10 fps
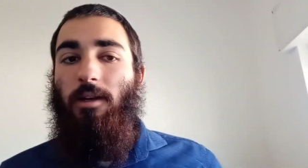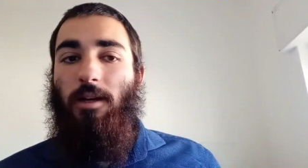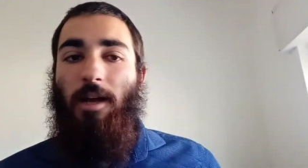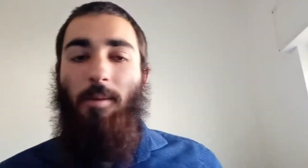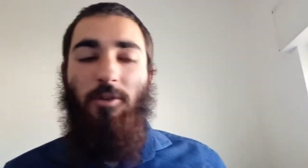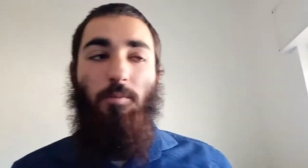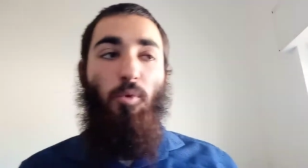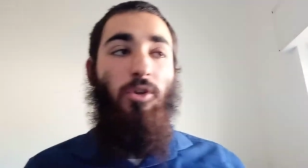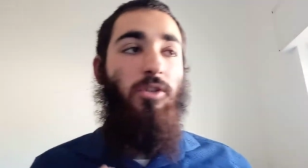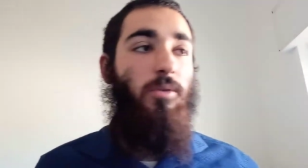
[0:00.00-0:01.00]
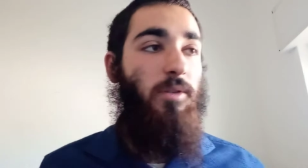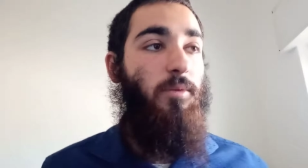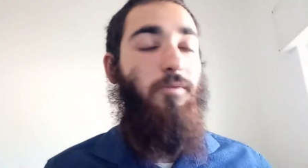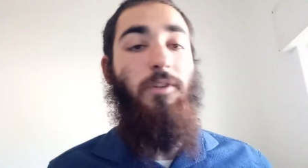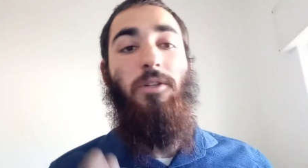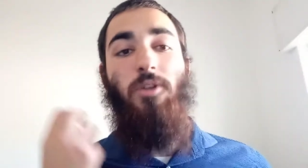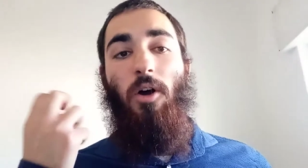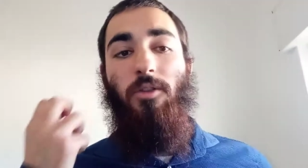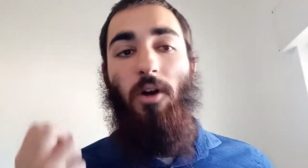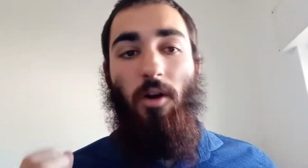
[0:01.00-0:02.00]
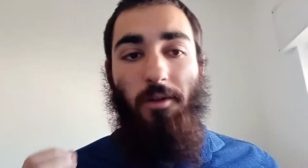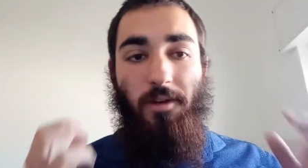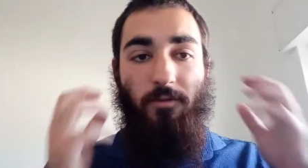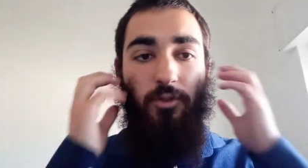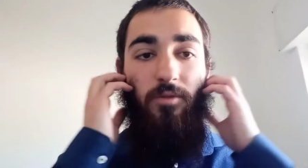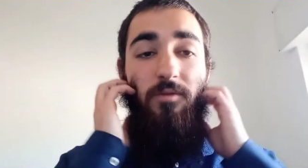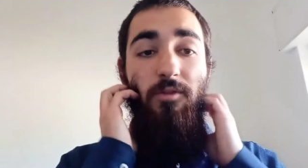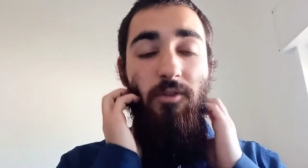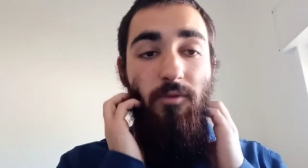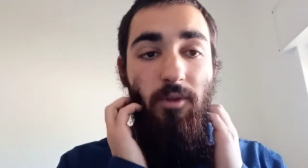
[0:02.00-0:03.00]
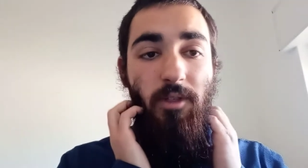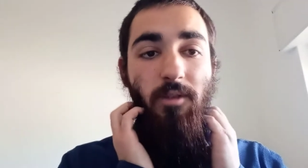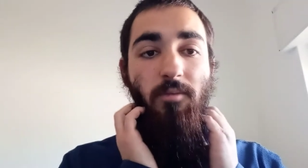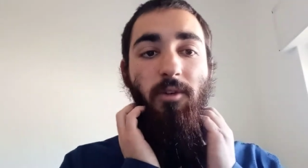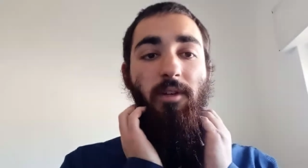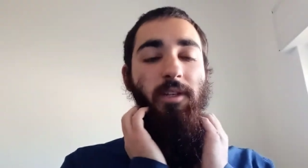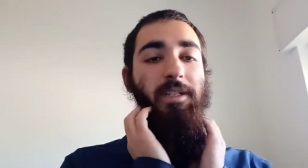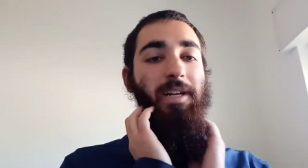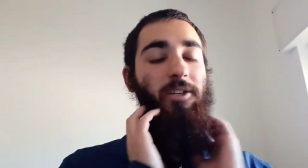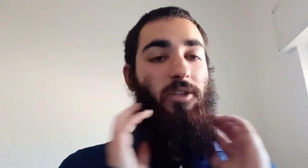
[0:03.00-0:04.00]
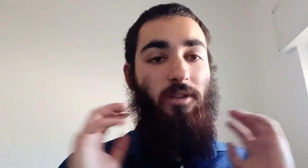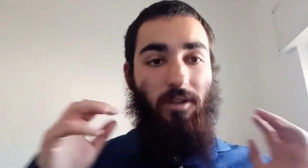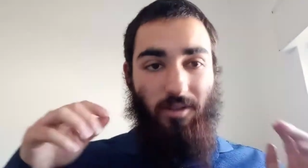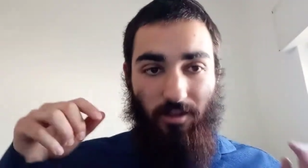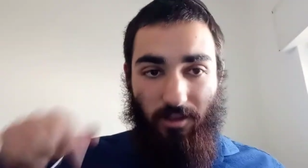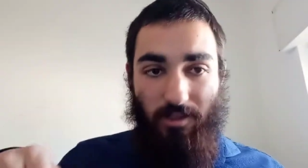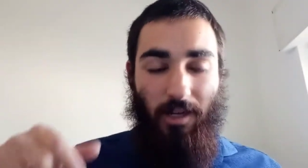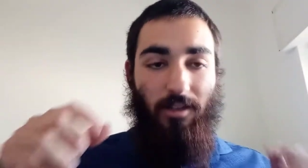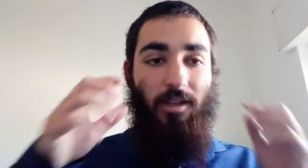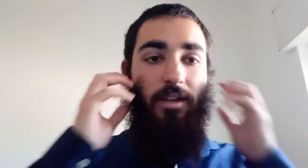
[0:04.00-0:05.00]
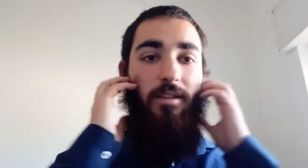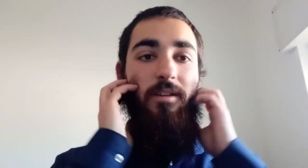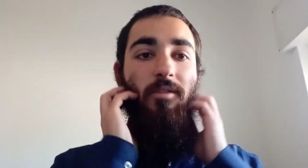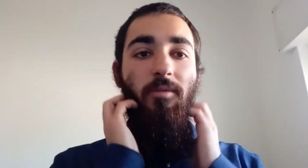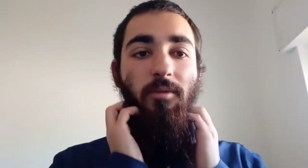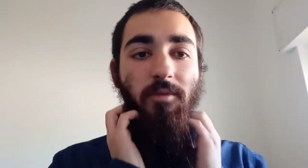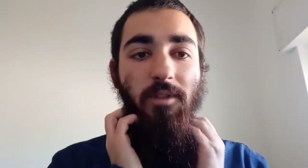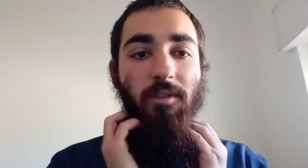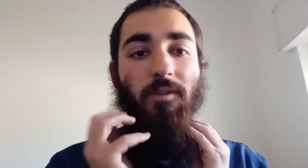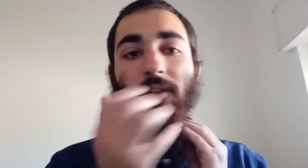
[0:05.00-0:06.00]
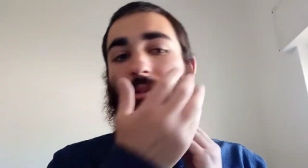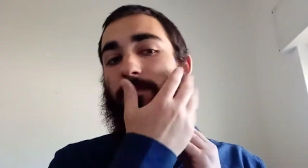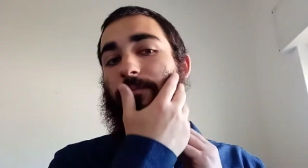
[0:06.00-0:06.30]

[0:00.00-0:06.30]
And how much more so is it revealed on the holiday of Shavuot, where it is actually the exact date of the year that we received it.